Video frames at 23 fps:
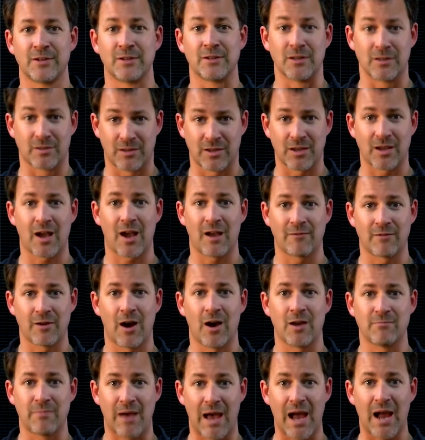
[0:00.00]
Do you think I've
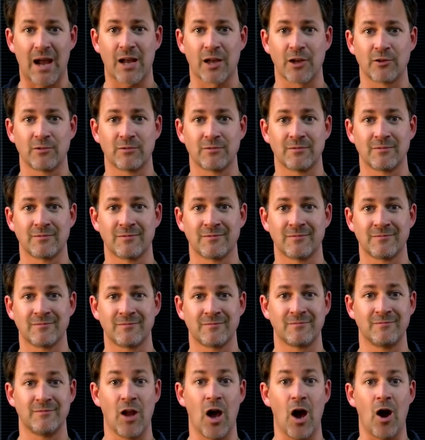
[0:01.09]
gone back?
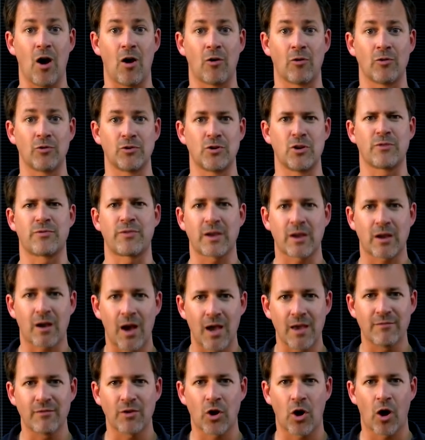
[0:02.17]
No. Do you think I
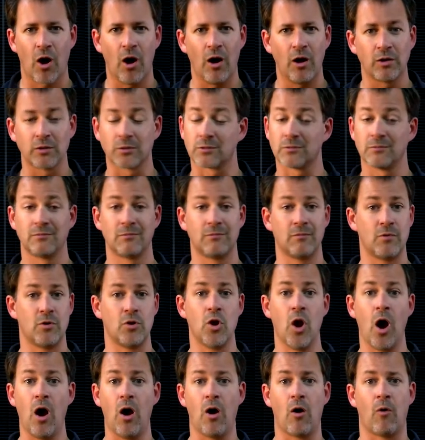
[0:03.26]
even called?
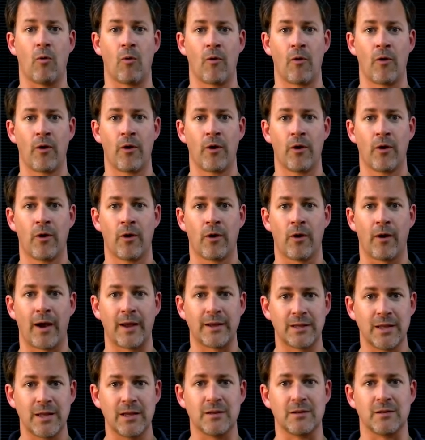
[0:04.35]
No, I
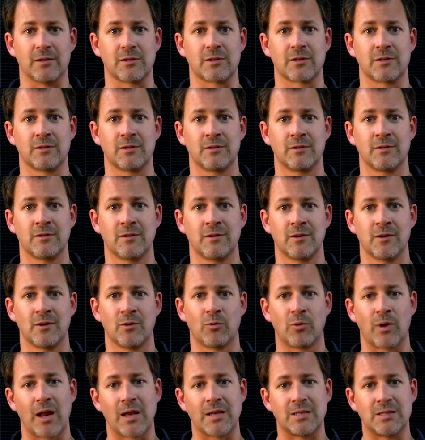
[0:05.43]
didn't.
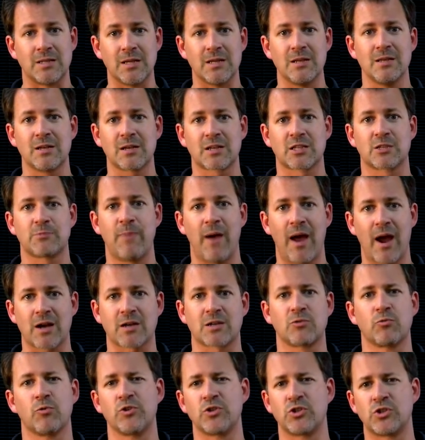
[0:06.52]
What I didn't
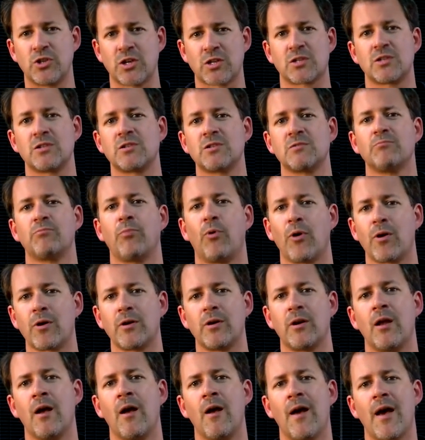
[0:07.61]
expect was just as
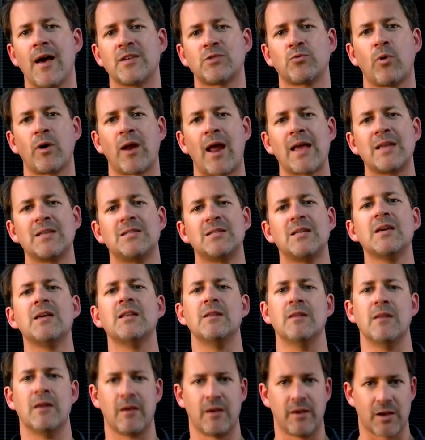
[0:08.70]
important as what I
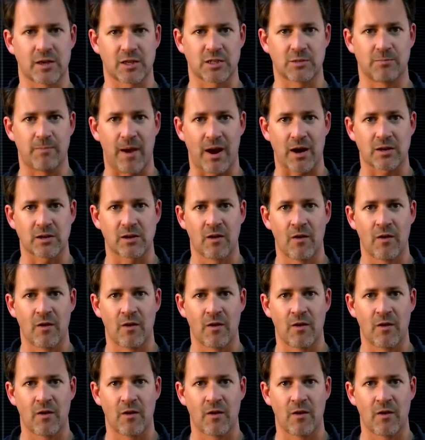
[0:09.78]
did expect.